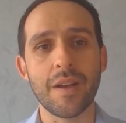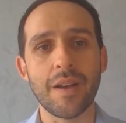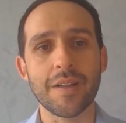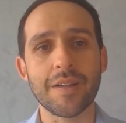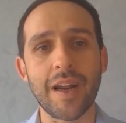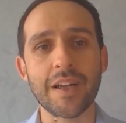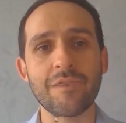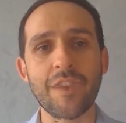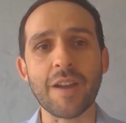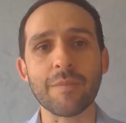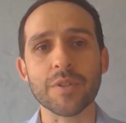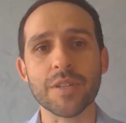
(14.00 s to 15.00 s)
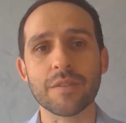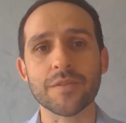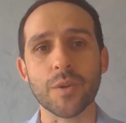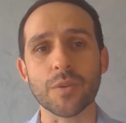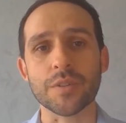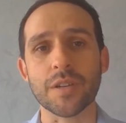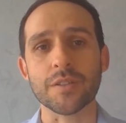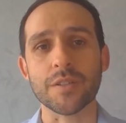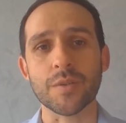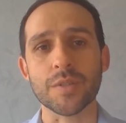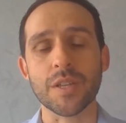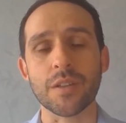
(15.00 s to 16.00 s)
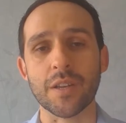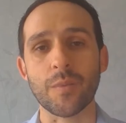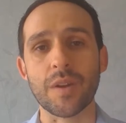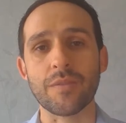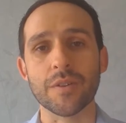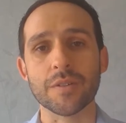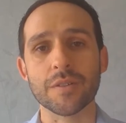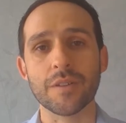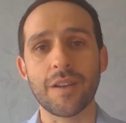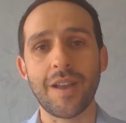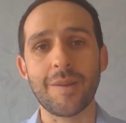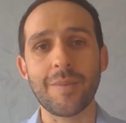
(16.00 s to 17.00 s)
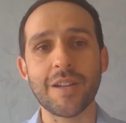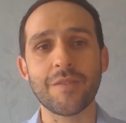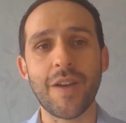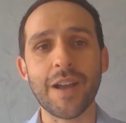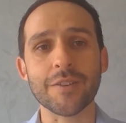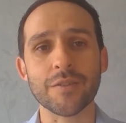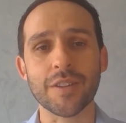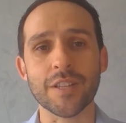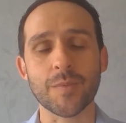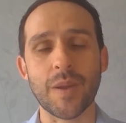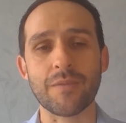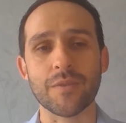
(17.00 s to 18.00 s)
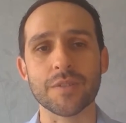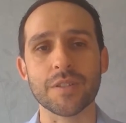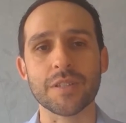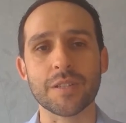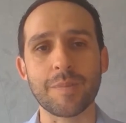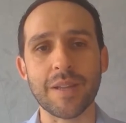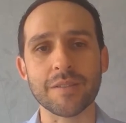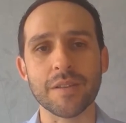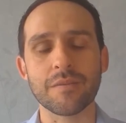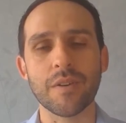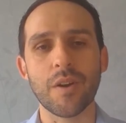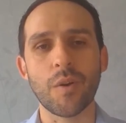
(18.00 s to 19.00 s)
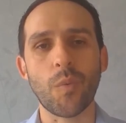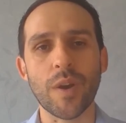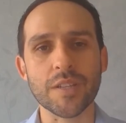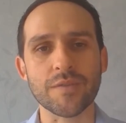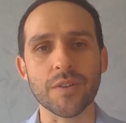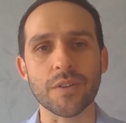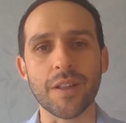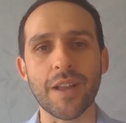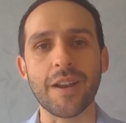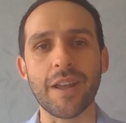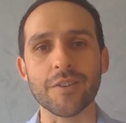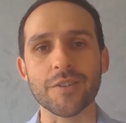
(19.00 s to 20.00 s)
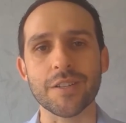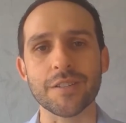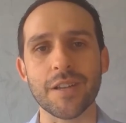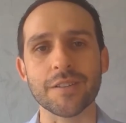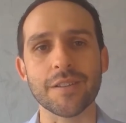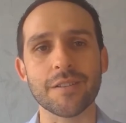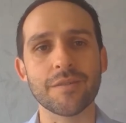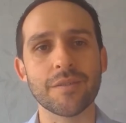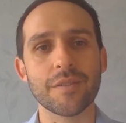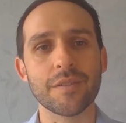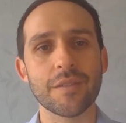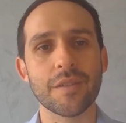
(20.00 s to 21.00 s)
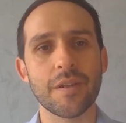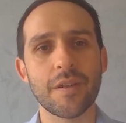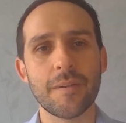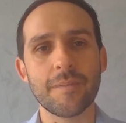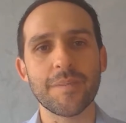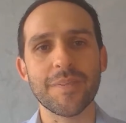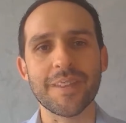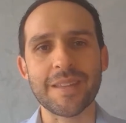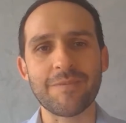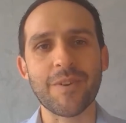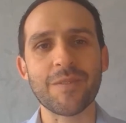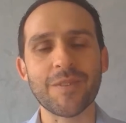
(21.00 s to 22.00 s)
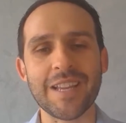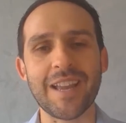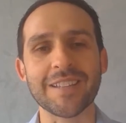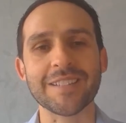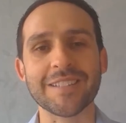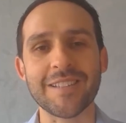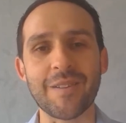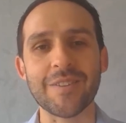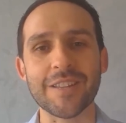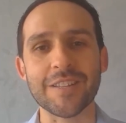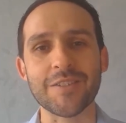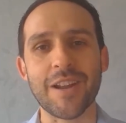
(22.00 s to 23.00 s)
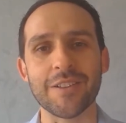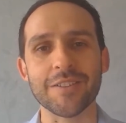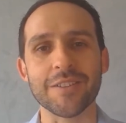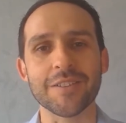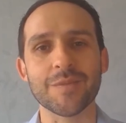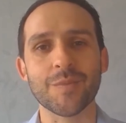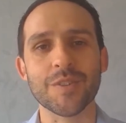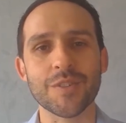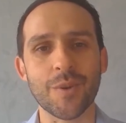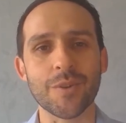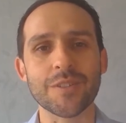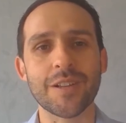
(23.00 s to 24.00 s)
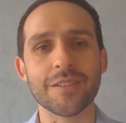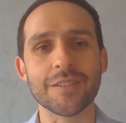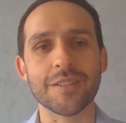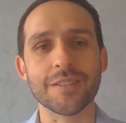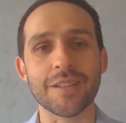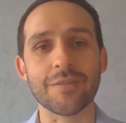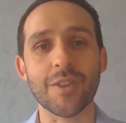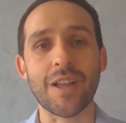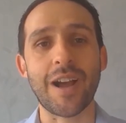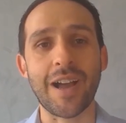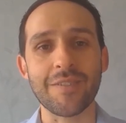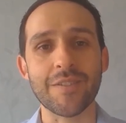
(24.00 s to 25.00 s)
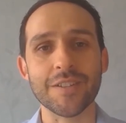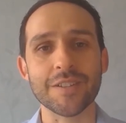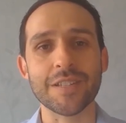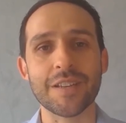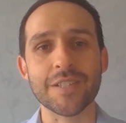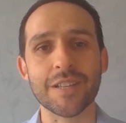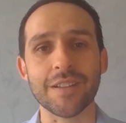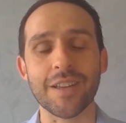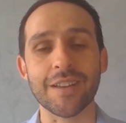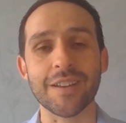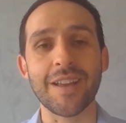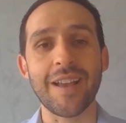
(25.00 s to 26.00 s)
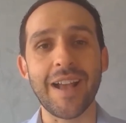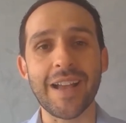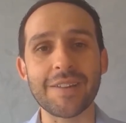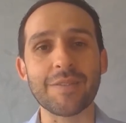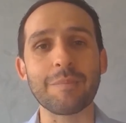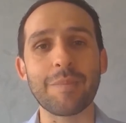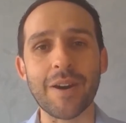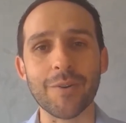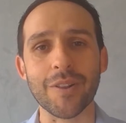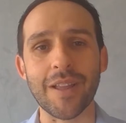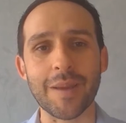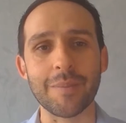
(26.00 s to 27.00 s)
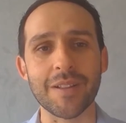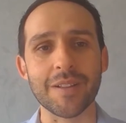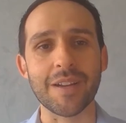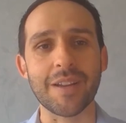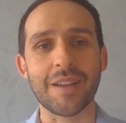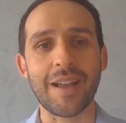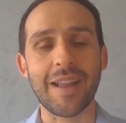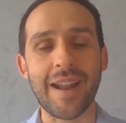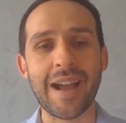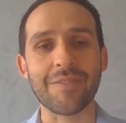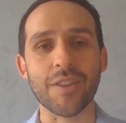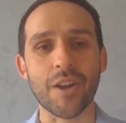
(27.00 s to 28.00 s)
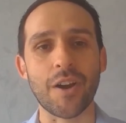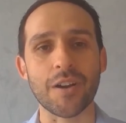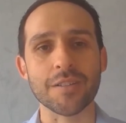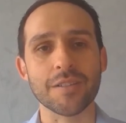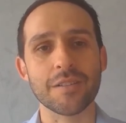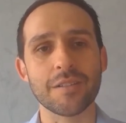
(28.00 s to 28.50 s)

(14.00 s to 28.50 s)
95% of solar cells use silicon wafers, and manufacturing these wafers is expensive, wasteful, and energy intensive. Leap Photovoltaics is solving these challenges with solar cells that deliver the high efficiency of silicon and even better reliability at half the cost.